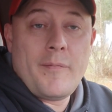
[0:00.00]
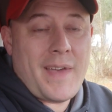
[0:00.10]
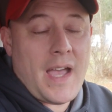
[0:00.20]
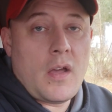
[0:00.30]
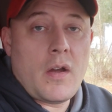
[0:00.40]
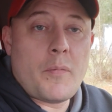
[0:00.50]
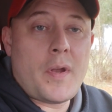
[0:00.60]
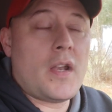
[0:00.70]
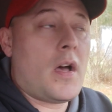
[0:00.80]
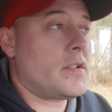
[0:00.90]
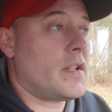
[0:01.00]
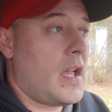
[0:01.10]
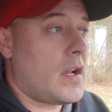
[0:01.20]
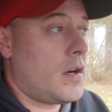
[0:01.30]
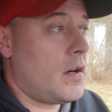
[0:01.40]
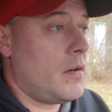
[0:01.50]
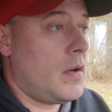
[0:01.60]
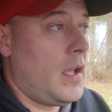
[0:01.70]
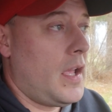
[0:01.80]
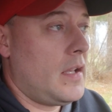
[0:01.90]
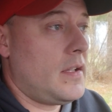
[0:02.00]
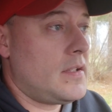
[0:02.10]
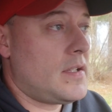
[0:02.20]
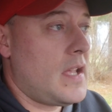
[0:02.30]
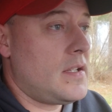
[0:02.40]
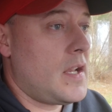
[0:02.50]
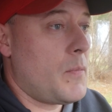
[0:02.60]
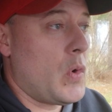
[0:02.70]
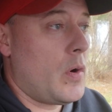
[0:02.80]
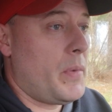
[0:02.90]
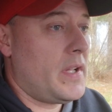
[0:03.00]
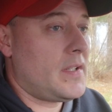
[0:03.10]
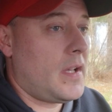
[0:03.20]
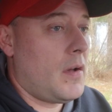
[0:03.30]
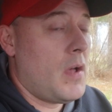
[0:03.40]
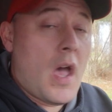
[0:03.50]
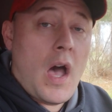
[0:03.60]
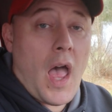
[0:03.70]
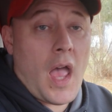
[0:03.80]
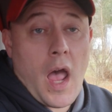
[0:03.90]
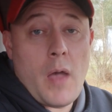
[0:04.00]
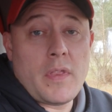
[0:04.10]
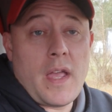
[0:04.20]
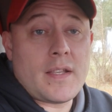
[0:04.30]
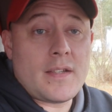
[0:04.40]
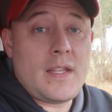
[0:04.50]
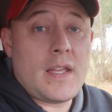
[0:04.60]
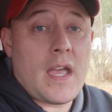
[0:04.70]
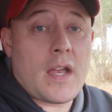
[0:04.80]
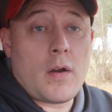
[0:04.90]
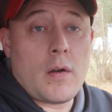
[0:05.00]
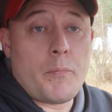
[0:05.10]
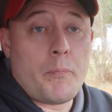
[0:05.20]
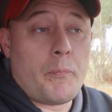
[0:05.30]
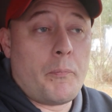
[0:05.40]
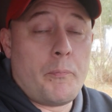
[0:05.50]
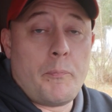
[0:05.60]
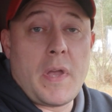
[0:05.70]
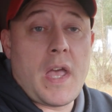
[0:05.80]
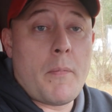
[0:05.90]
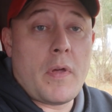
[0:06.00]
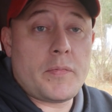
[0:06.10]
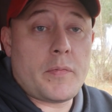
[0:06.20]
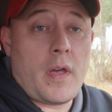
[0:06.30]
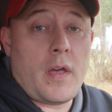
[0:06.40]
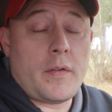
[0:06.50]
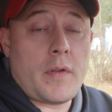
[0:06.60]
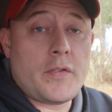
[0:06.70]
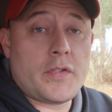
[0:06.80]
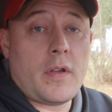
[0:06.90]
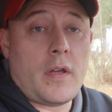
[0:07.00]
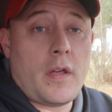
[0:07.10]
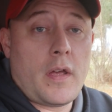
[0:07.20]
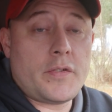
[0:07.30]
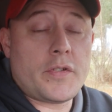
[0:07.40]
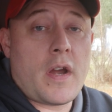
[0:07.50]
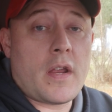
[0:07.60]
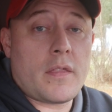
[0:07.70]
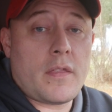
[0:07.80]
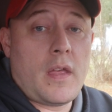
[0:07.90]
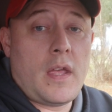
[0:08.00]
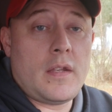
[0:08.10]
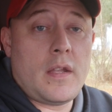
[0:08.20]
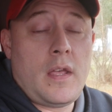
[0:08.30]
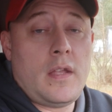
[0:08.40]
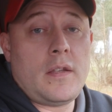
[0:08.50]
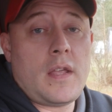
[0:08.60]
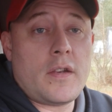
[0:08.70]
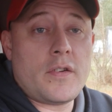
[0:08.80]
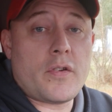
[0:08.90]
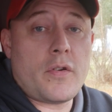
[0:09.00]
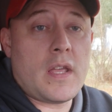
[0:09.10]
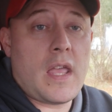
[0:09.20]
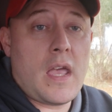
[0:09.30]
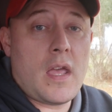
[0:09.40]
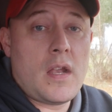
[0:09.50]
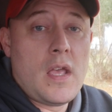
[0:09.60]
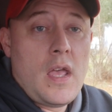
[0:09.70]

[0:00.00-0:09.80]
I know everybody knocks Kicker these days anymore, but I would like to see Kicker become a strength in the industry again,